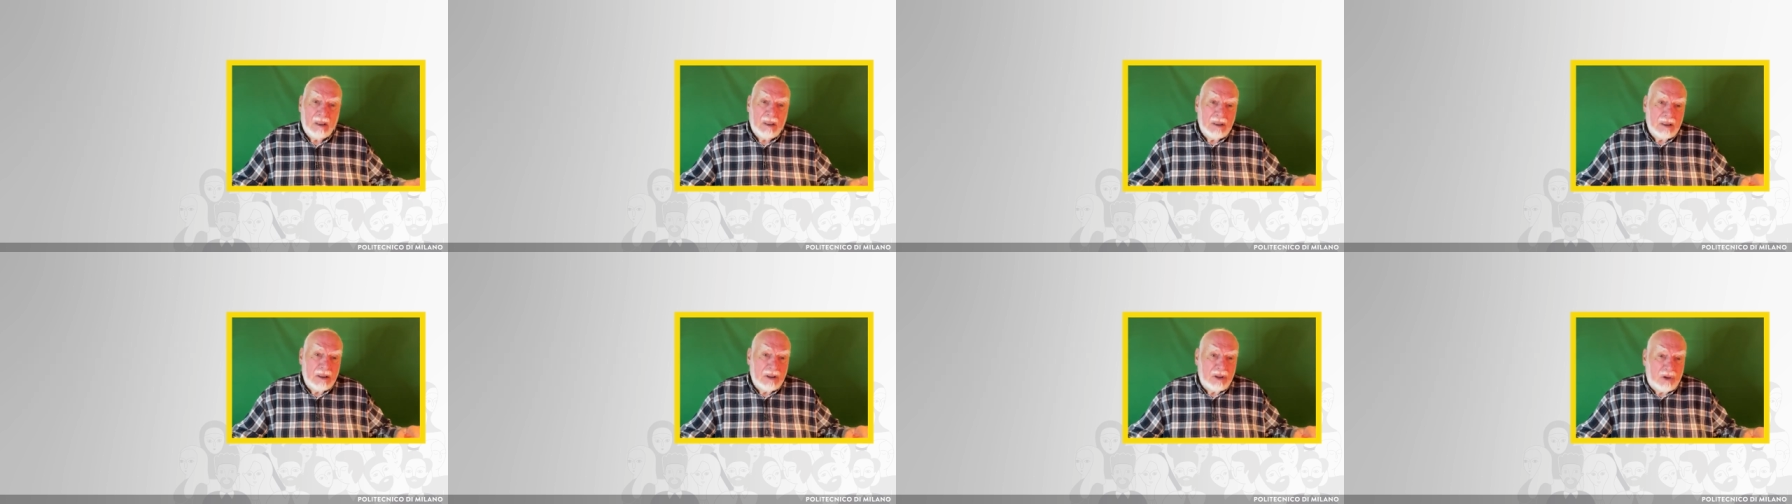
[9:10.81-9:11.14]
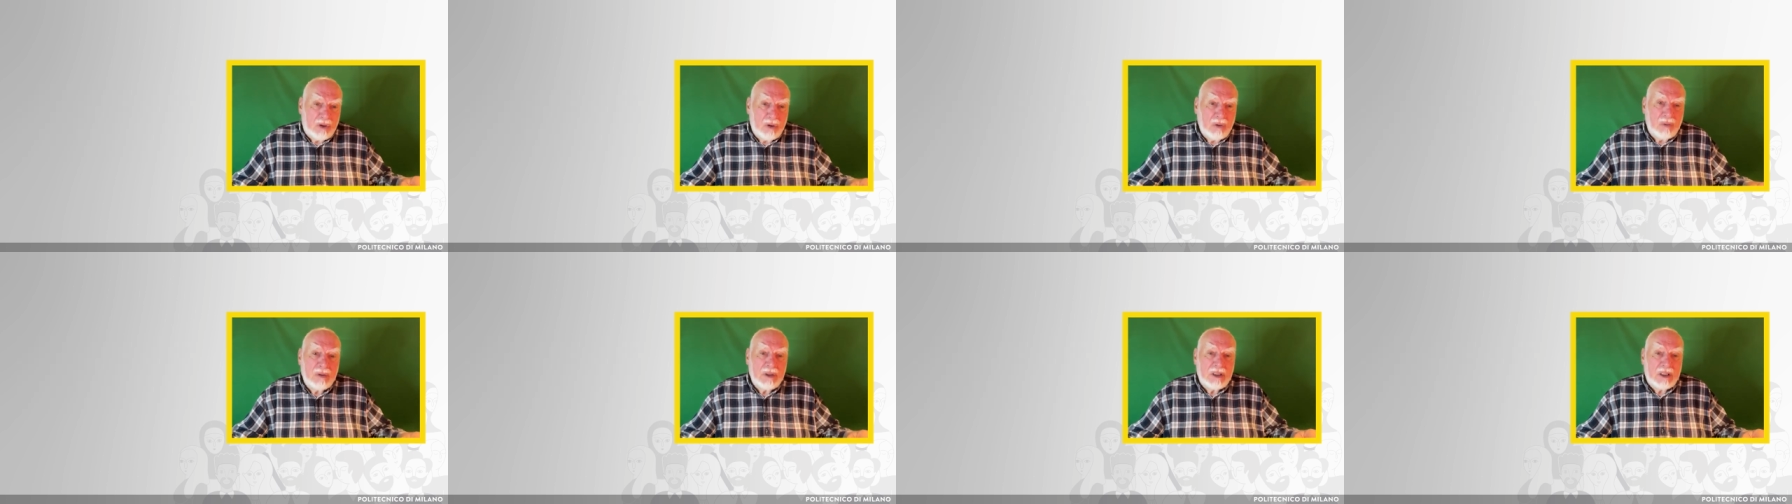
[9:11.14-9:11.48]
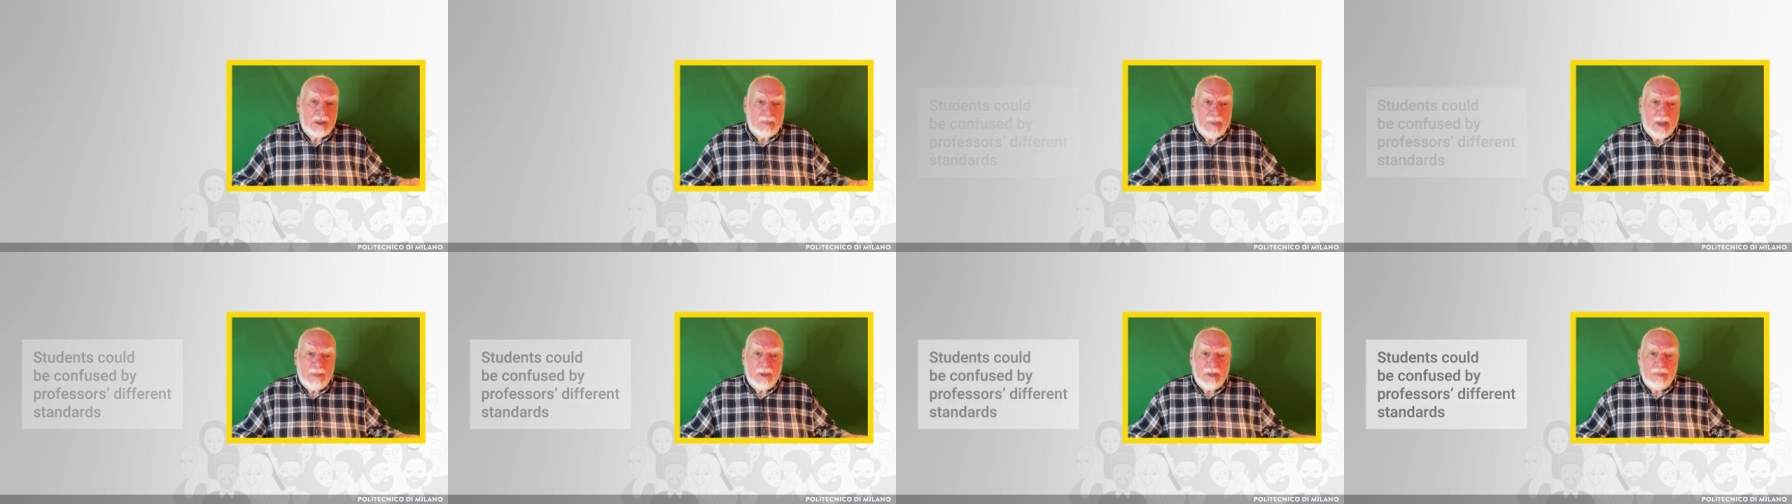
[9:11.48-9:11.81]
Students
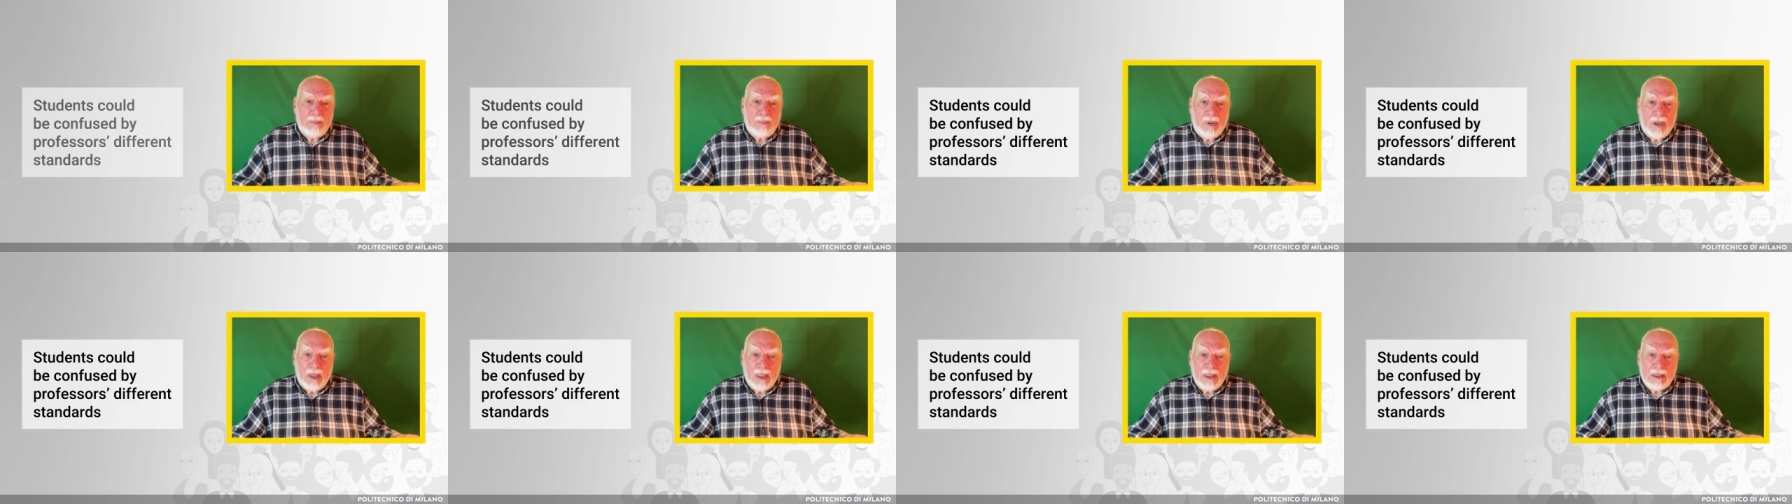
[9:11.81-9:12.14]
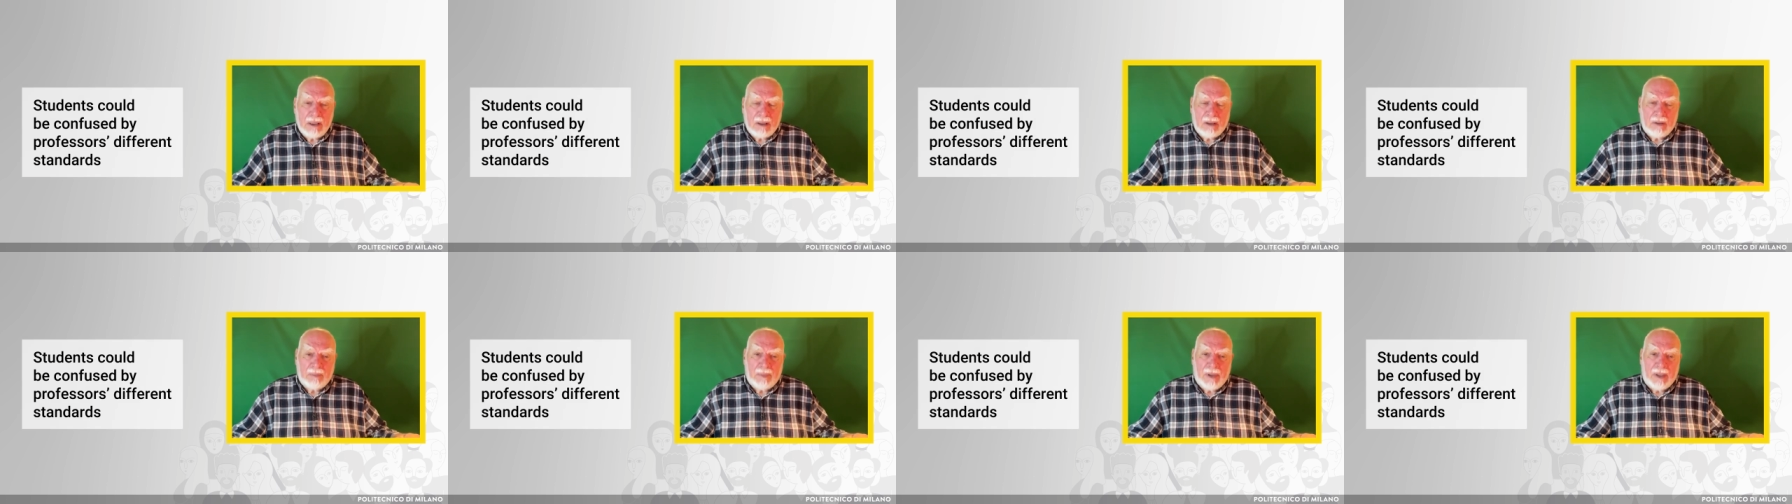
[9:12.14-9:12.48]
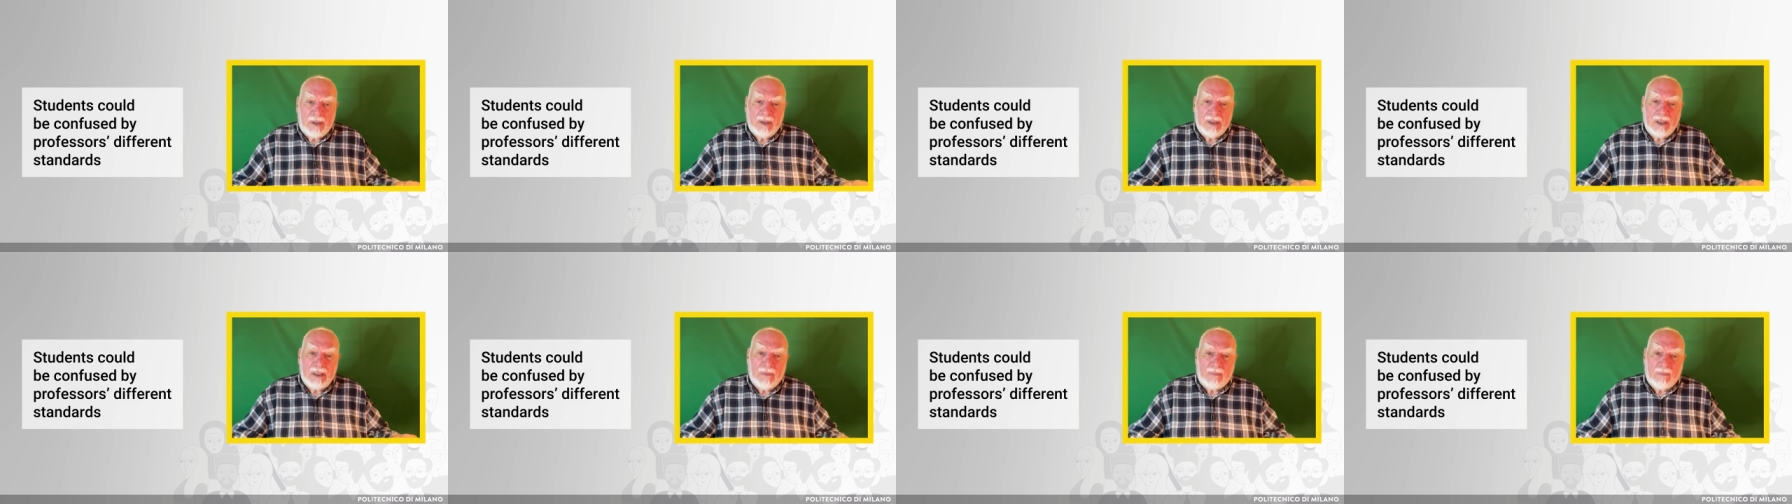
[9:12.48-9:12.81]
may be puzzled by
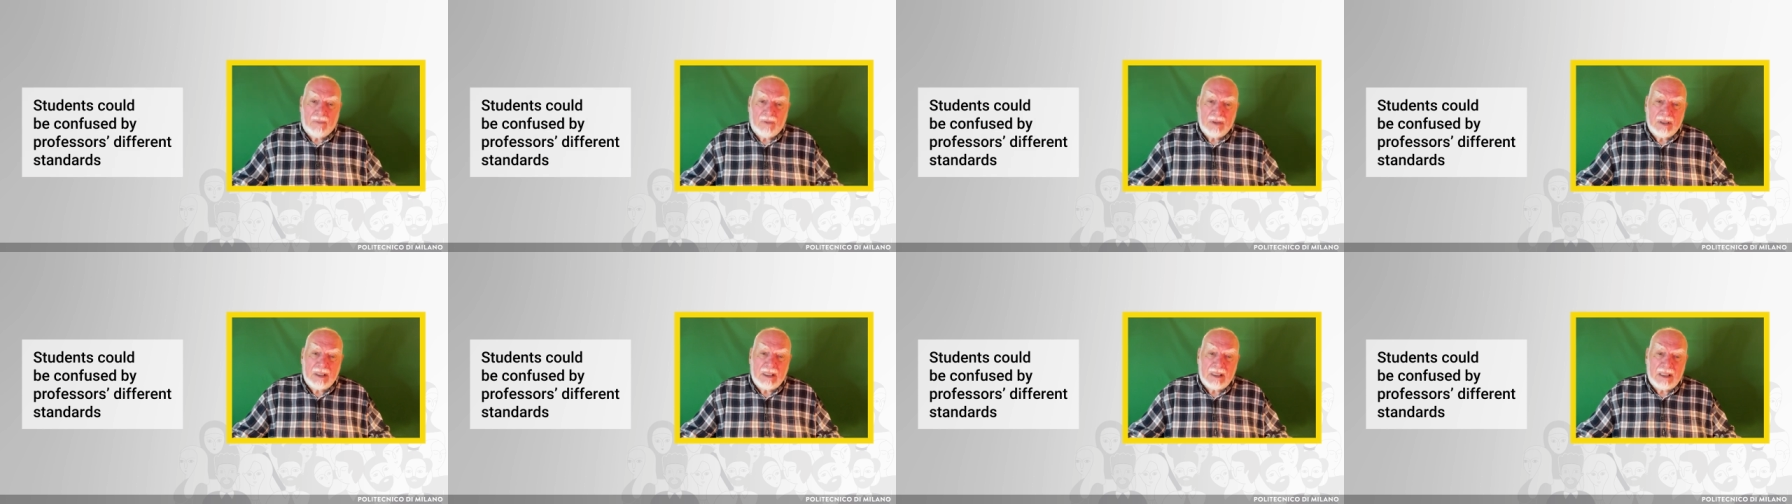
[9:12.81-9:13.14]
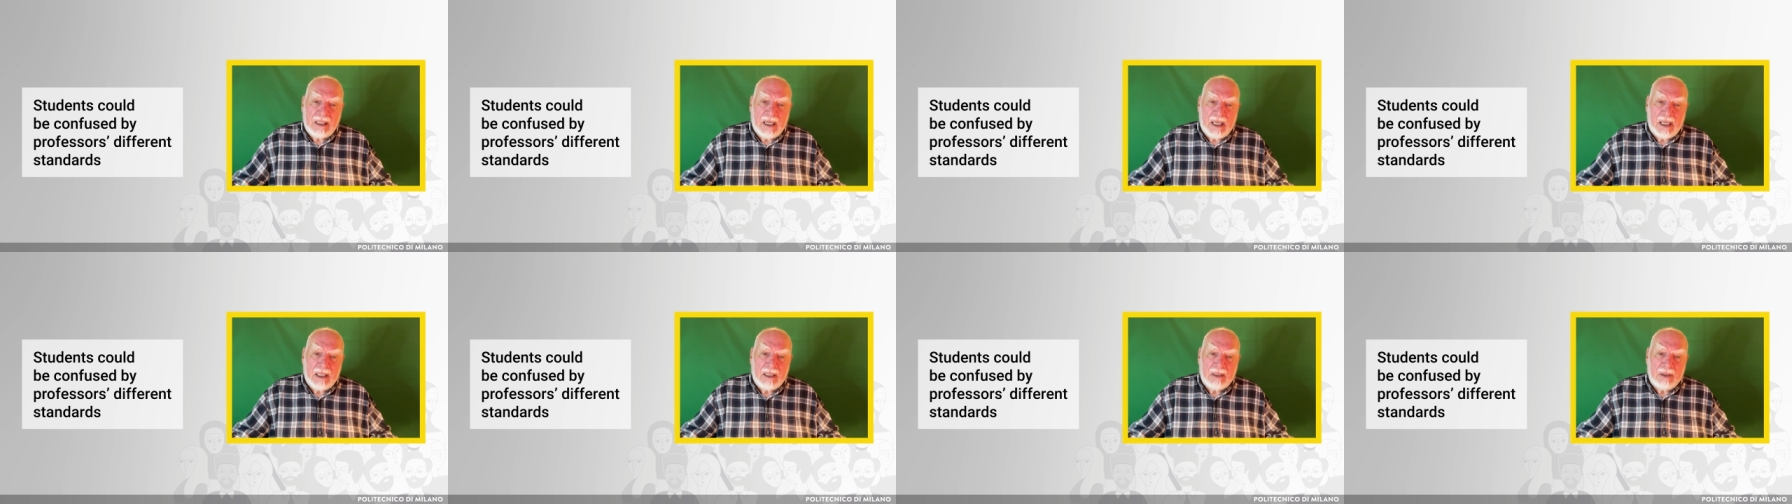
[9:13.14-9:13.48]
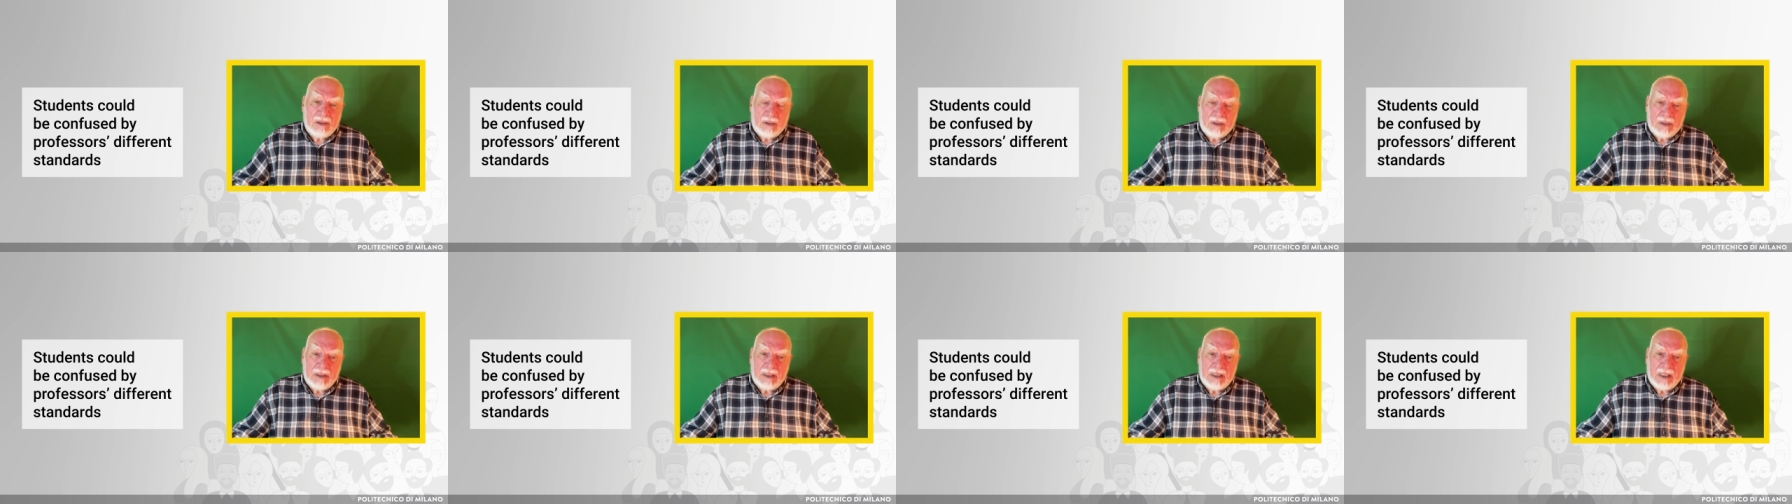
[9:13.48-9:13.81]
the different
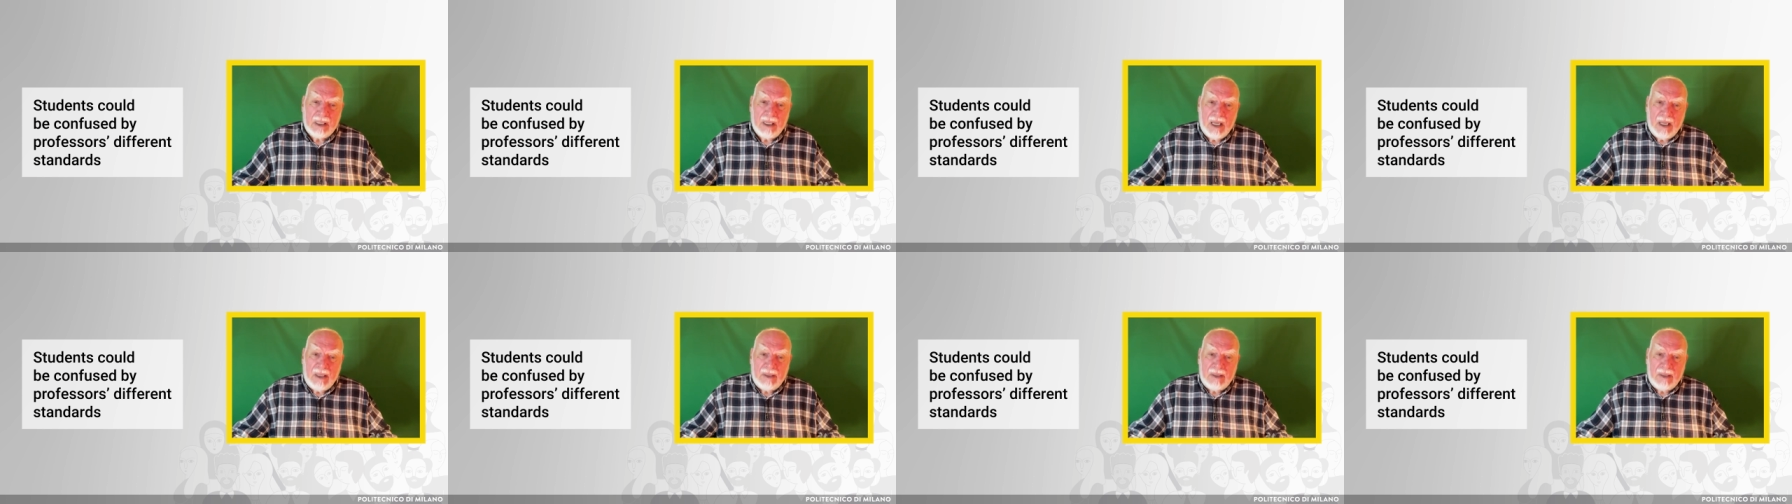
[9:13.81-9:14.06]
standards